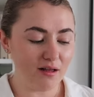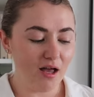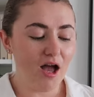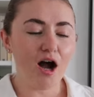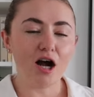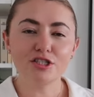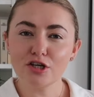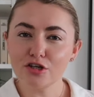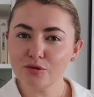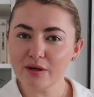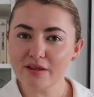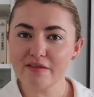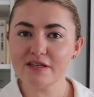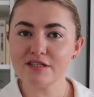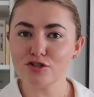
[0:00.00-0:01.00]
I don't know
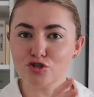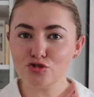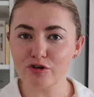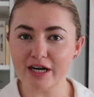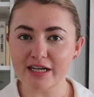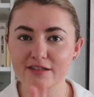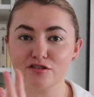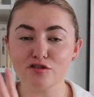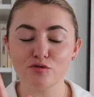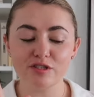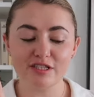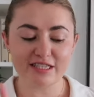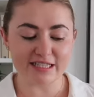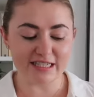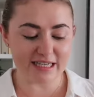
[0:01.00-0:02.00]
whether these are trainers or
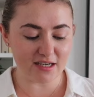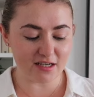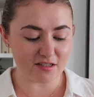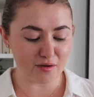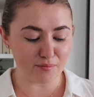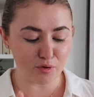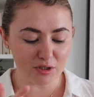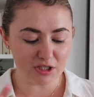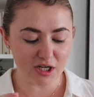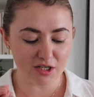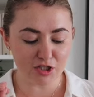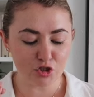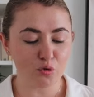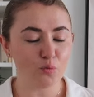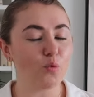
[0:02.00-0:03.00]
sneakers. I'm not entirely
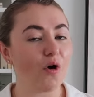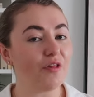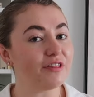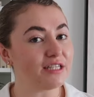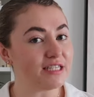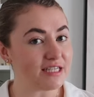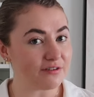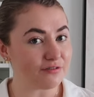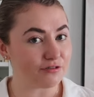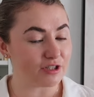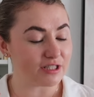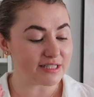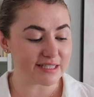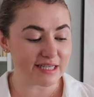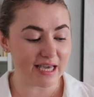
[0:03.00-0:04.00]
sure what the
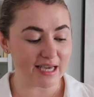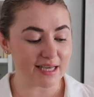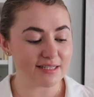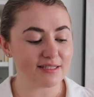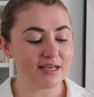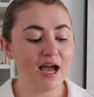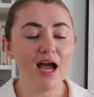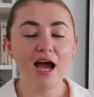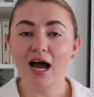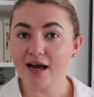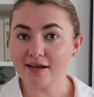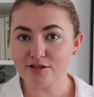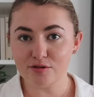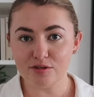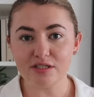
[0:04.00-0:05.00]
difference is.
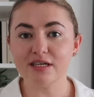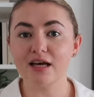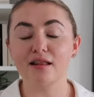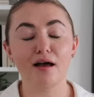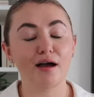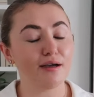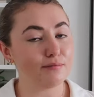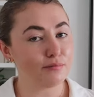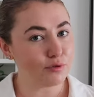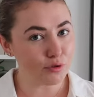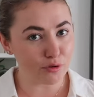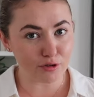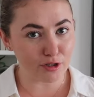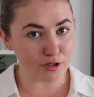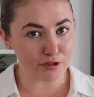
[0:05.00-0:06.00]
As you can tell, I am
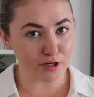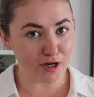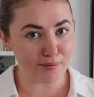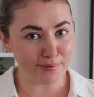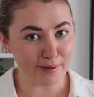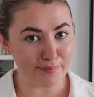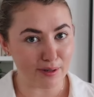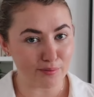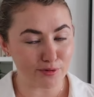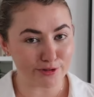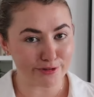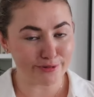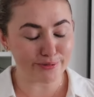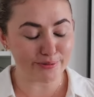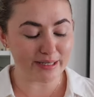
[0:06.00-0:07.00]
not clued up about what the
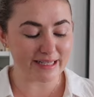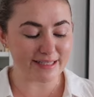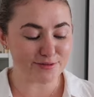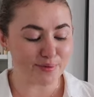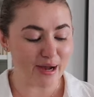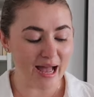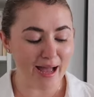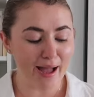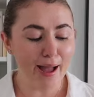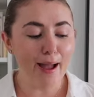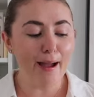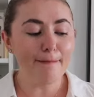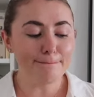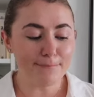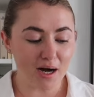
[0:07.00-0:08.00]
cool kids wear,
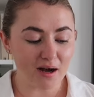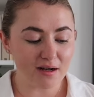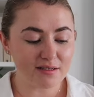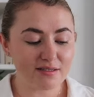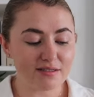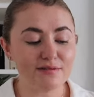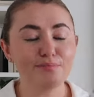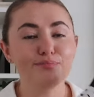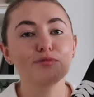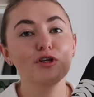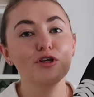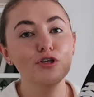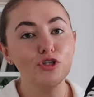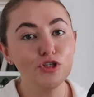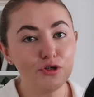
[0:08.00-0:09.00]
but
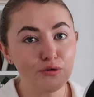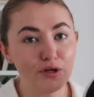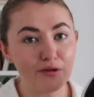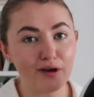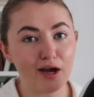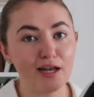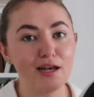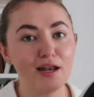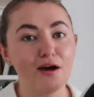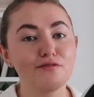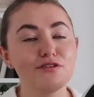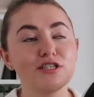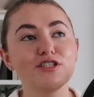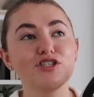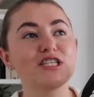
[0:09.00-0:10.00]
you know that I
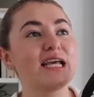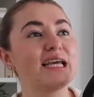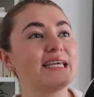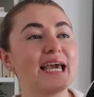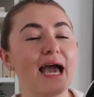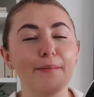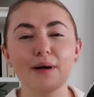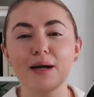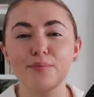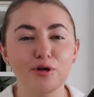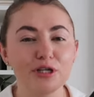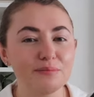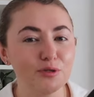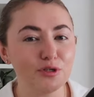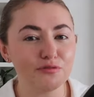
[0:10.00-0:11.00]
love to just like get my
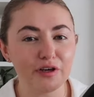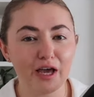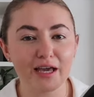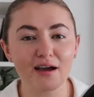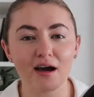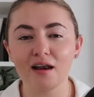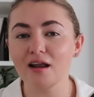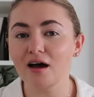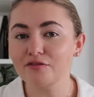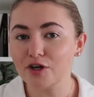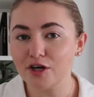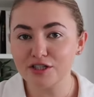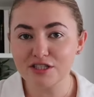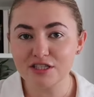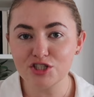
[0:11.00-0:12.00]
body moving. I love
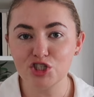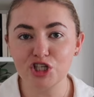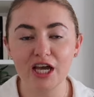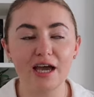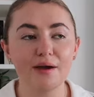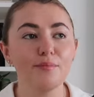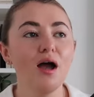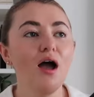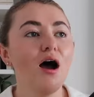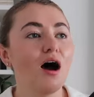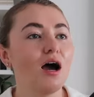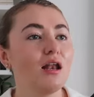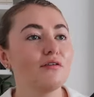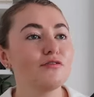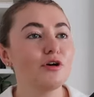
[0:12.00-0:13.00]
going to the gym.
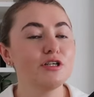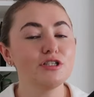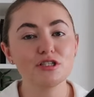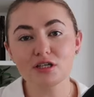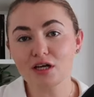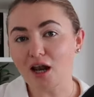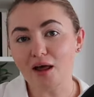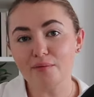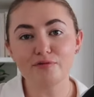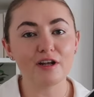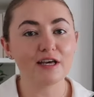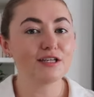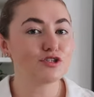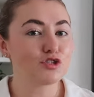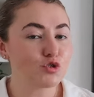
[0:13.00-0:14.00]
I love going to the club for
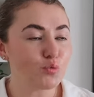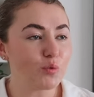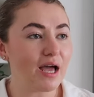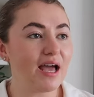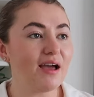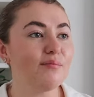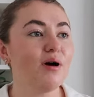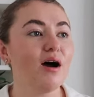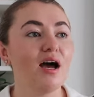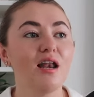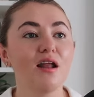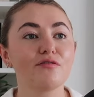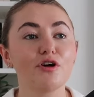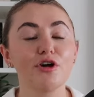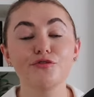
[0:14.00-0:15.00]
like a swim. I
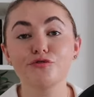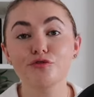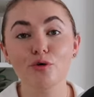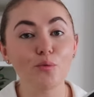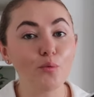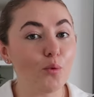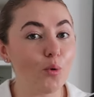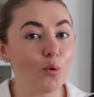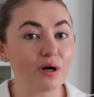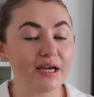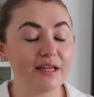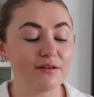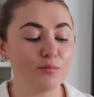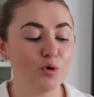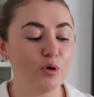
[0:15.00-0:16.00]
love going for a walk
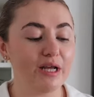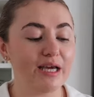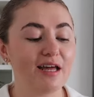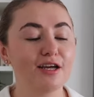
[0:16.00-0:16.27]
in the morning.